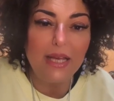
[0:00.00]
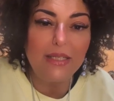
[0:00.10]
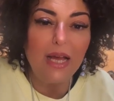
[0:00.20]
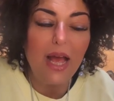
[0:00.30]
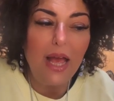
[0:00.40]

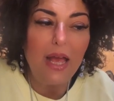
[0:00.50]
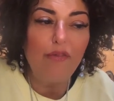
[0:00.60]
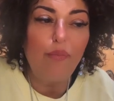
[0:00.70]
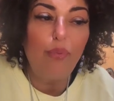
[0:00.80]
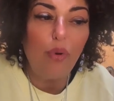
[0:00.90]
yet I
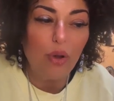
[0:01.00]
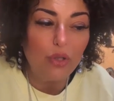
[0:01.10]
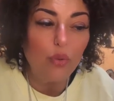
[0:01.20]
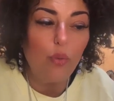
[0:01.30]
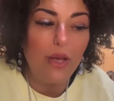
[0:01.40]
have
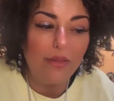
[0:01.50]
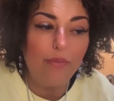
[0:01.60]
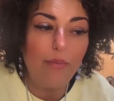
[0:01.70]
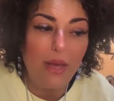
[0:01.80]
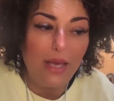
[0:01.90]
brought
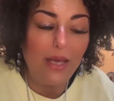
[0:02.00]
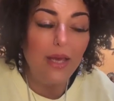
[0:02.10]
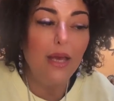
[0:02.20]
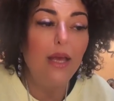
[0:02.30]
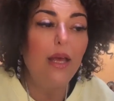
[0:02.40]
with
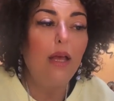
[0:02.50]
me